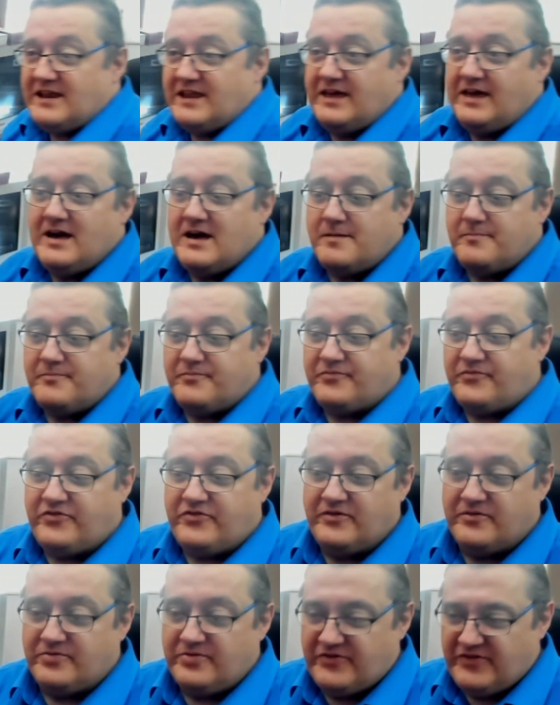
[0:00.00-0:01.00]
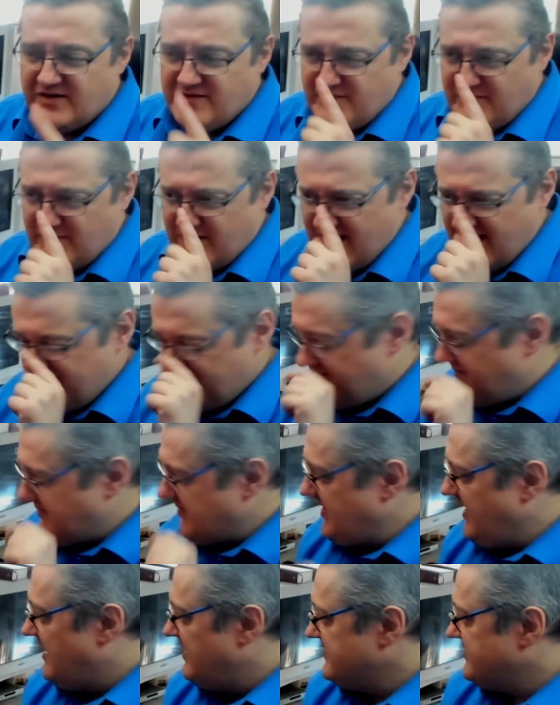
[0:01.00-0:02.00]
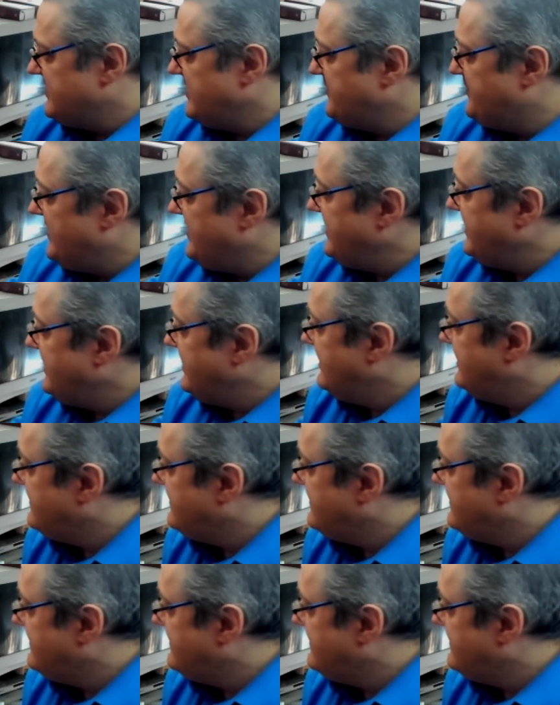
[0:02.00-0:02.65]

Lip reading: lit up. Sort the software out for the RGB.